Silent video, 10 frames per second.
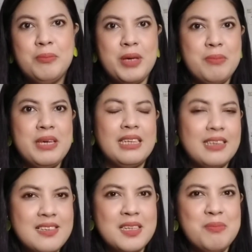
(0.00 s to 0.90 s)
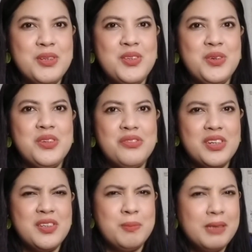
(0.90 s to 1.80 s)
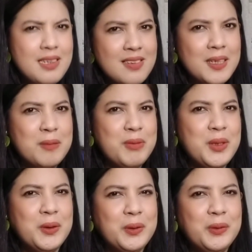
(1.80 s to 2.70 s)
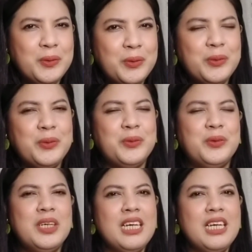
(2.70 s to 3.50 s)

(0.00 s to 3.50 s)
maybe at least at Miss Universe, please let me know who